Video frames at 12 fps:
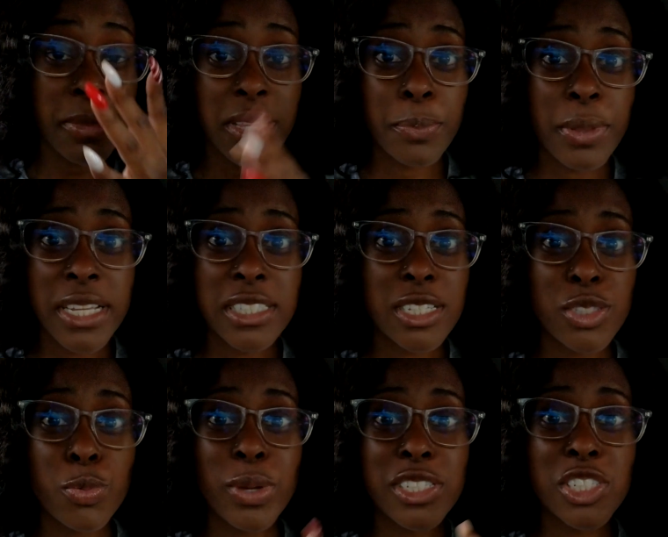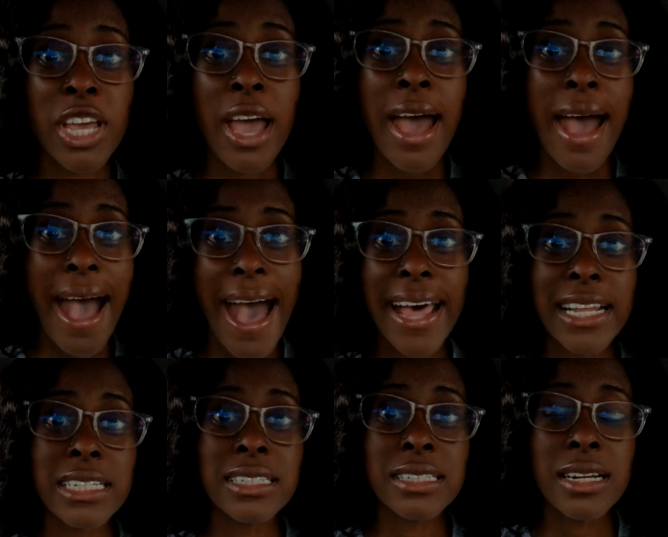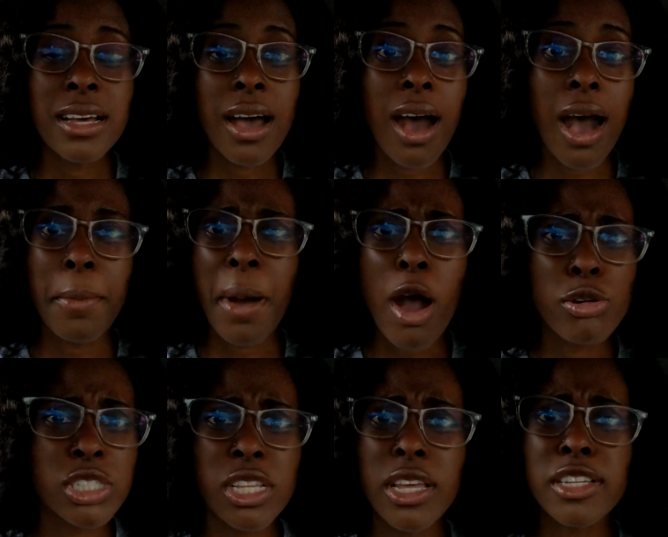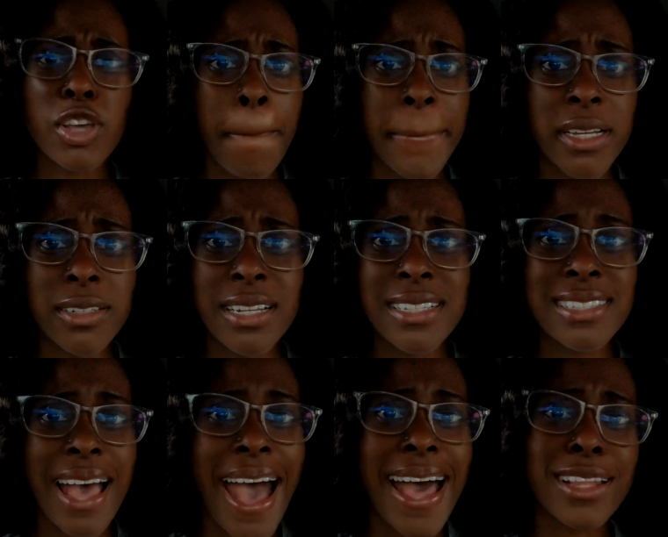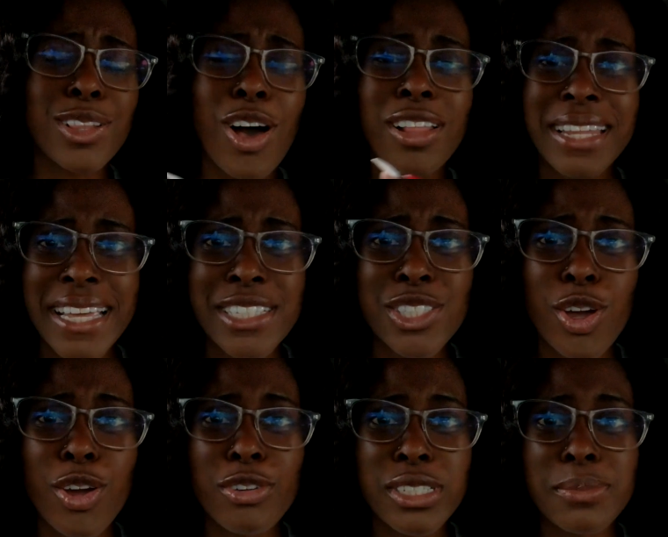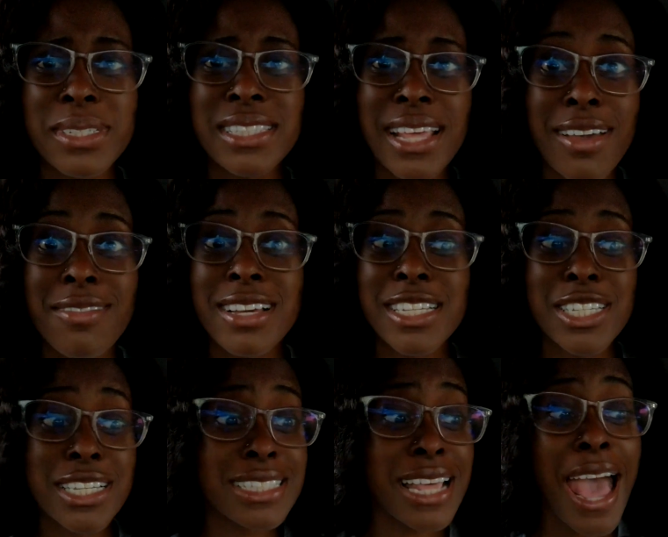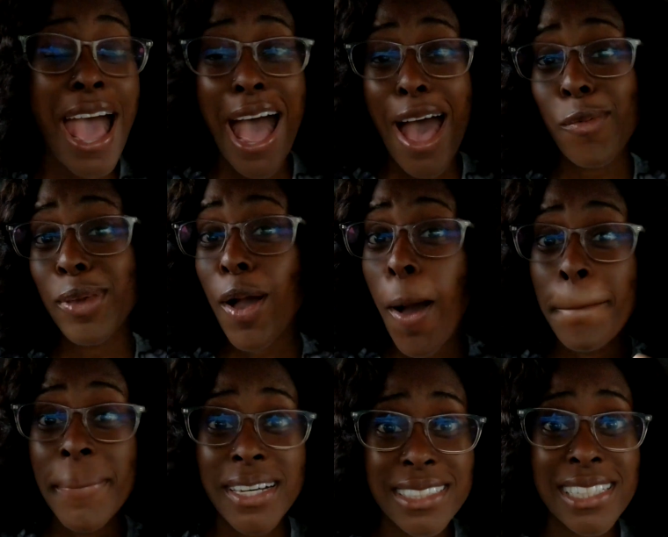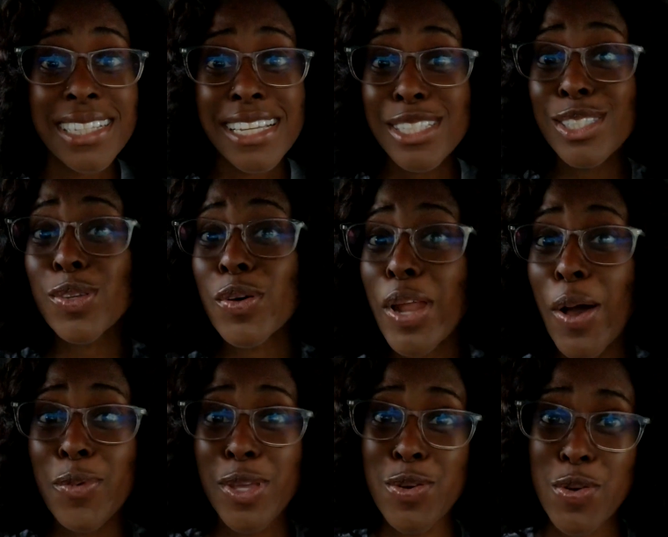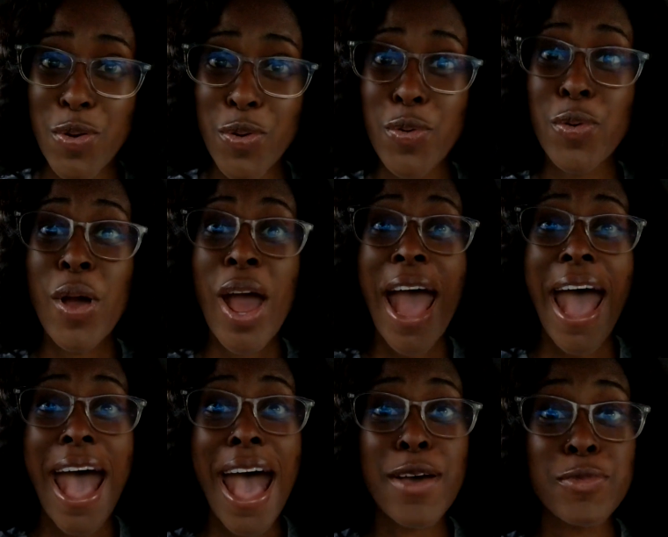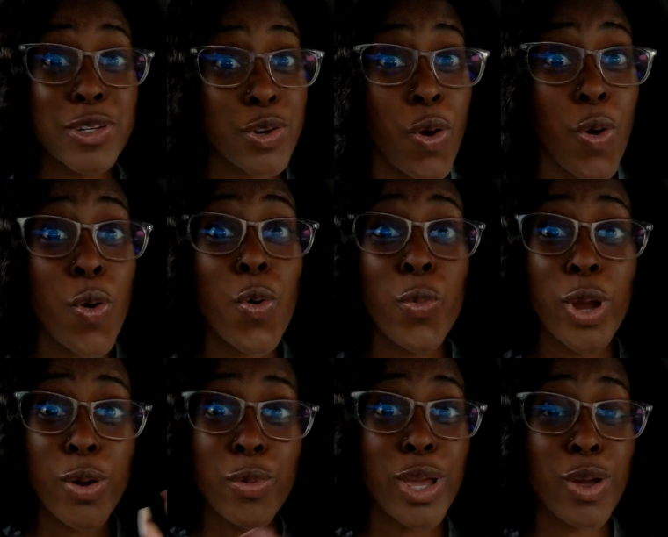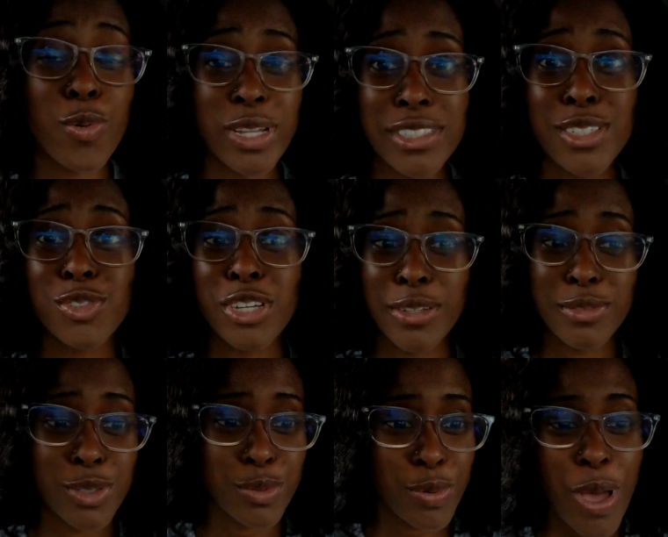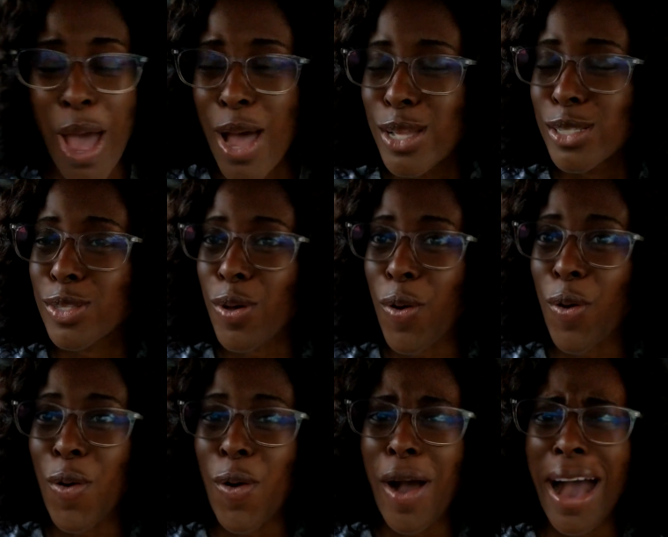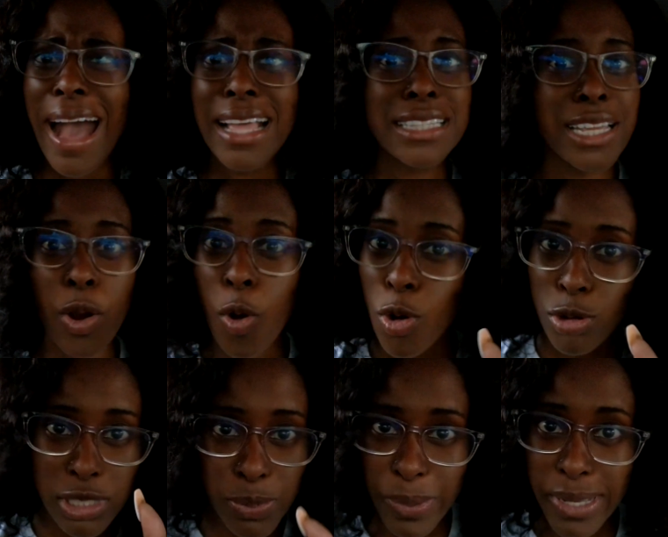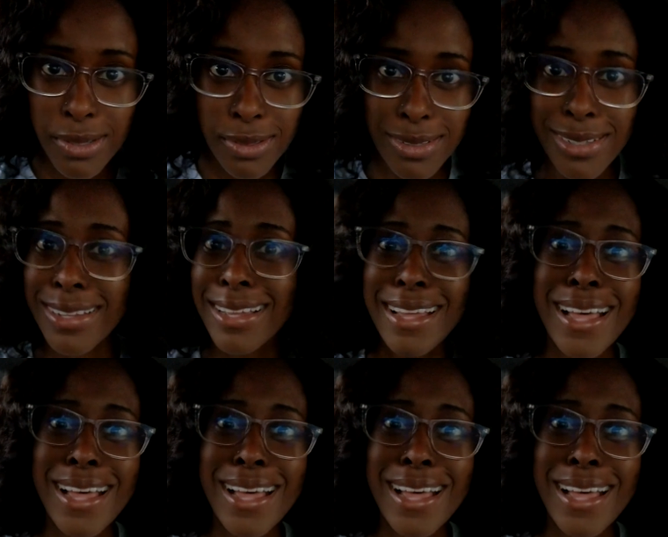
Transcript: some of the places which had houses or buildings that had a lot of lights or Christmas decorations, and we compiled the list so that we knew and we know where we are going to drive to. So I did a whole spiel.